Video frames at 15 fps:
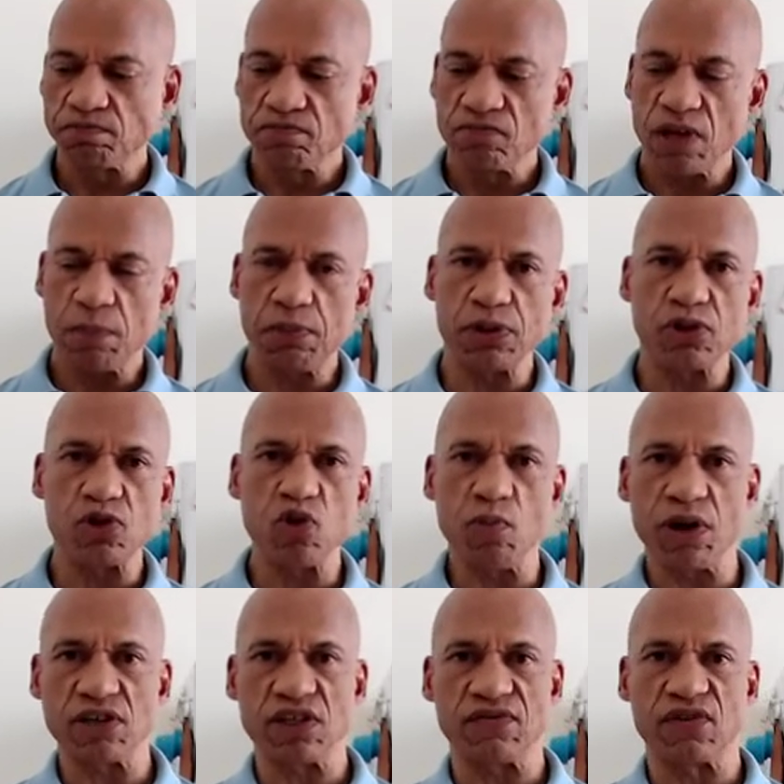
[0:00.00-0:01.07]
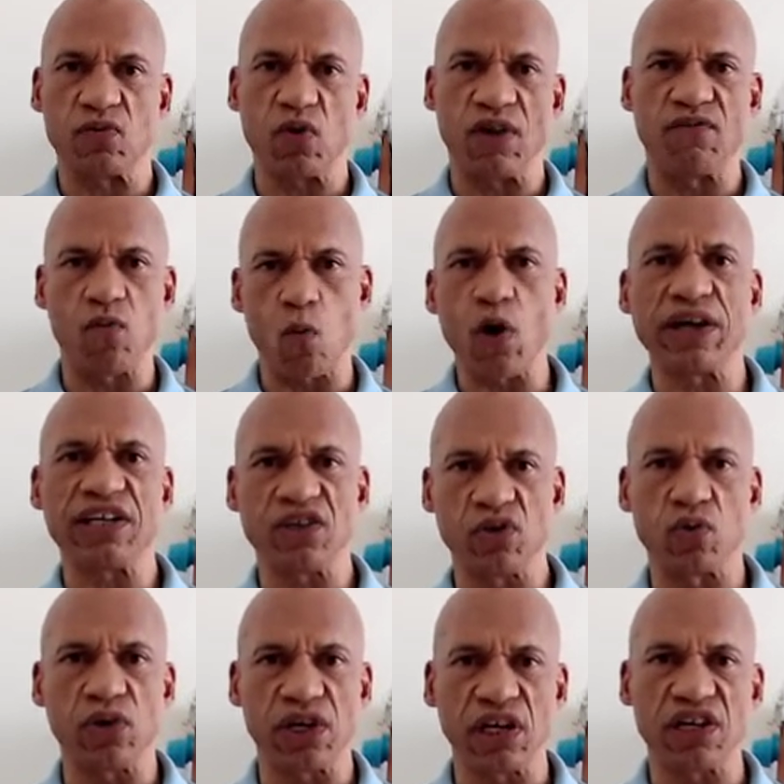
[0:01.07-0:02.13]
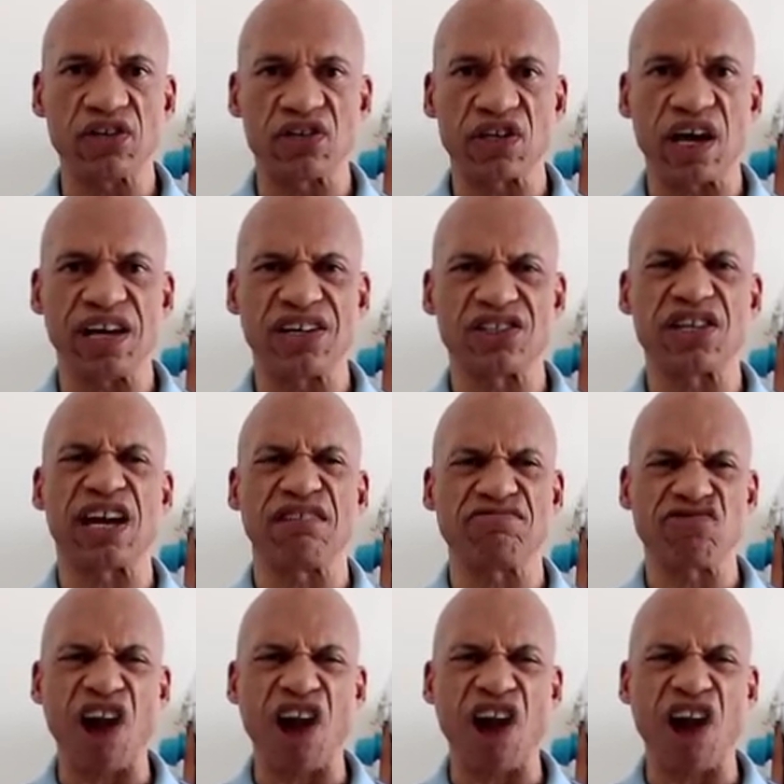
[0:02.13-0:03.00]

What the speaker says: they put too much of one ingredient inside. And it's like,